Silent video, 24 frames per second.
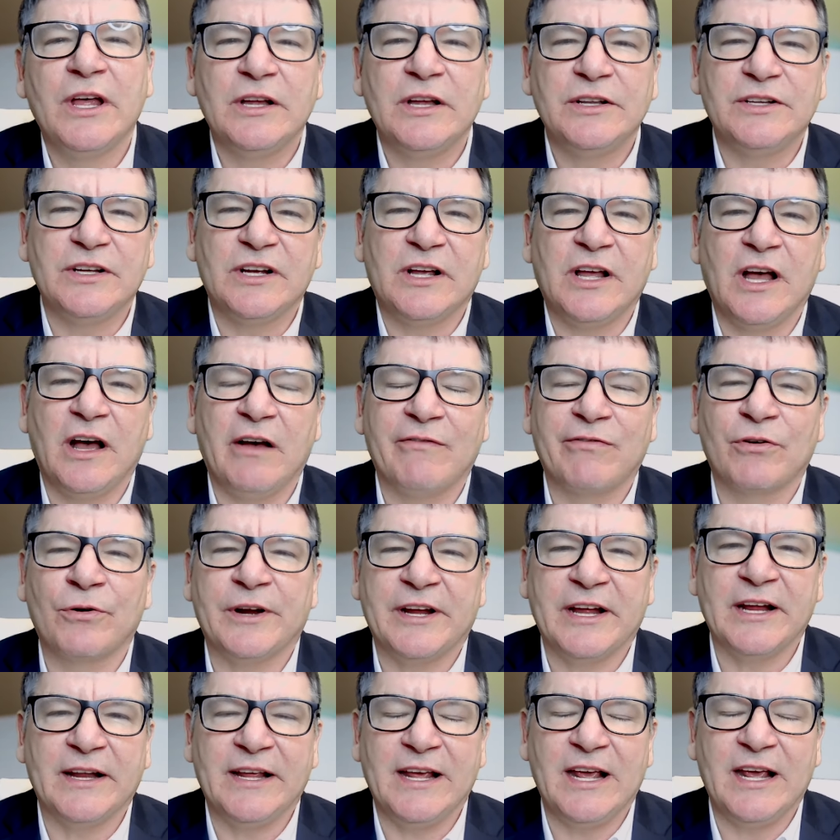to cover
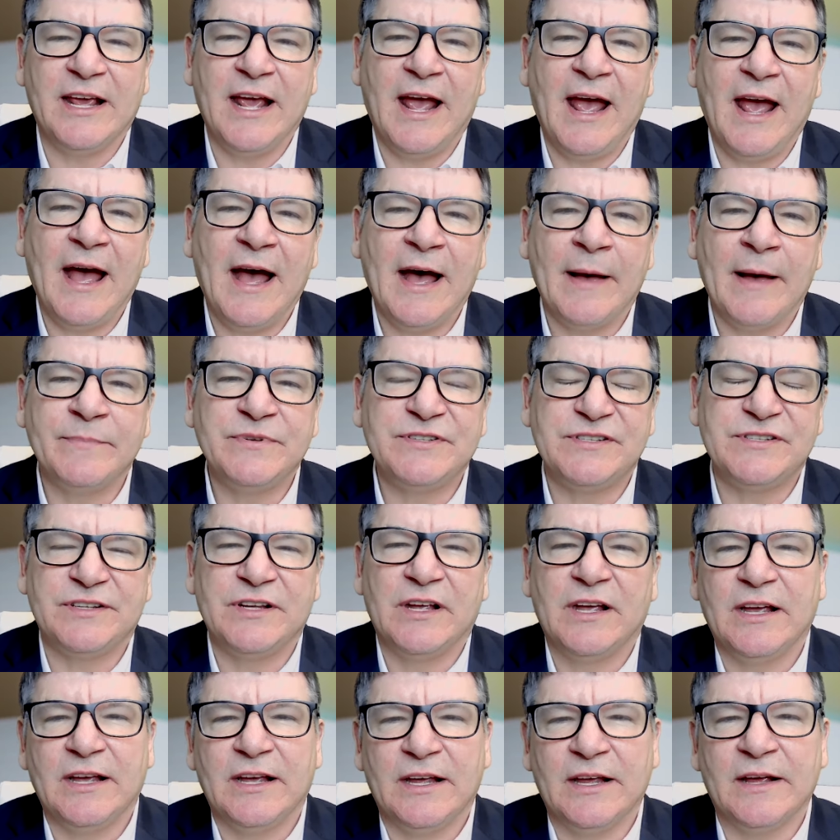any gaps
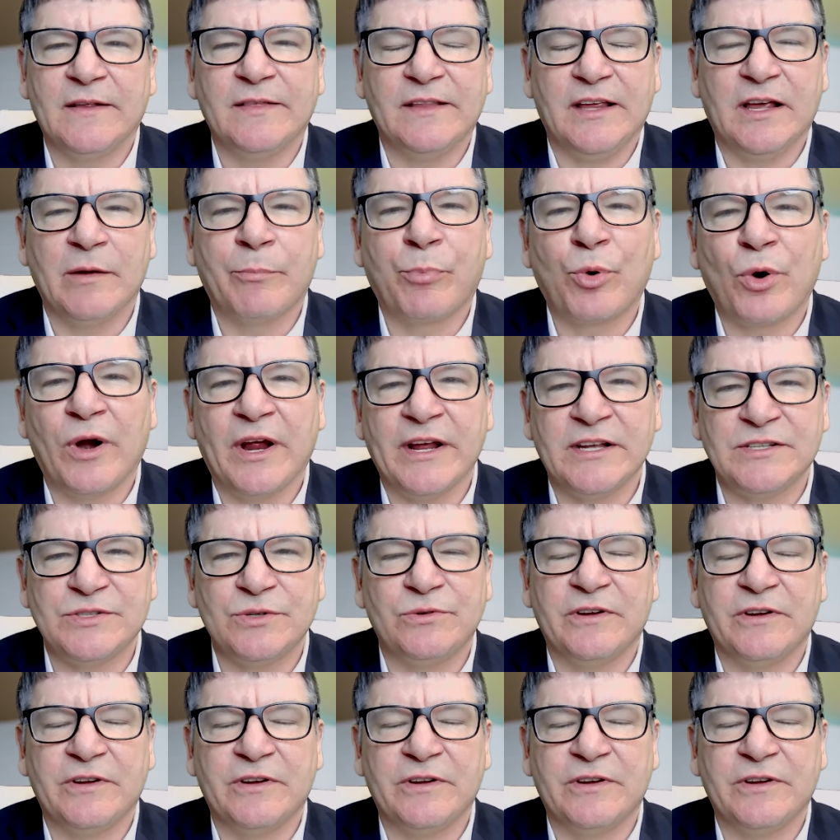in the appraisal,